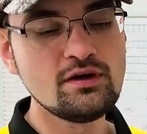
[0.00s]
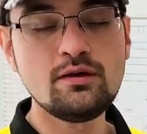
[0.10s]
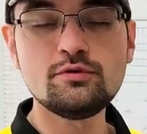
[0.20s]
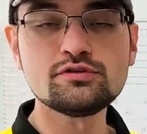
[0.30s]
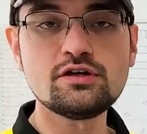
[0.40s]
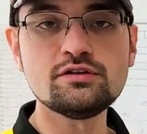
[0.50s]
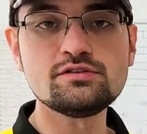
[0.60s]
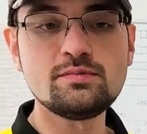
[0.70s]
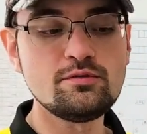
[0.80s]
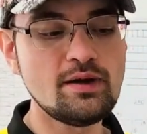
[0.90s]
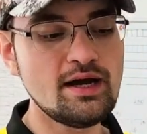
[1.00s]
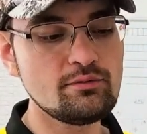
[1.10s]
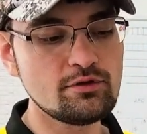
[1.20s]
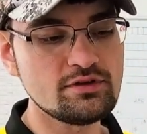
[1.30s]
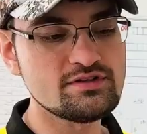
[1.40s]
I'm gonna draw this bow
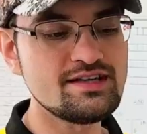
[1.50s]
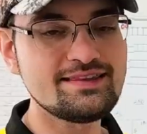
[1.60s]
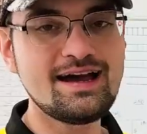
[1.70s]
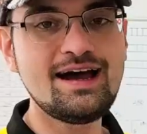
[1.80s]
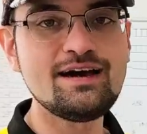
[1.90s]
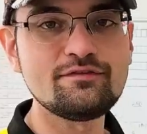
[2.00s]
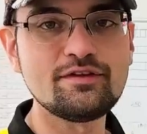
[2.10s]
back. We're gonna set the height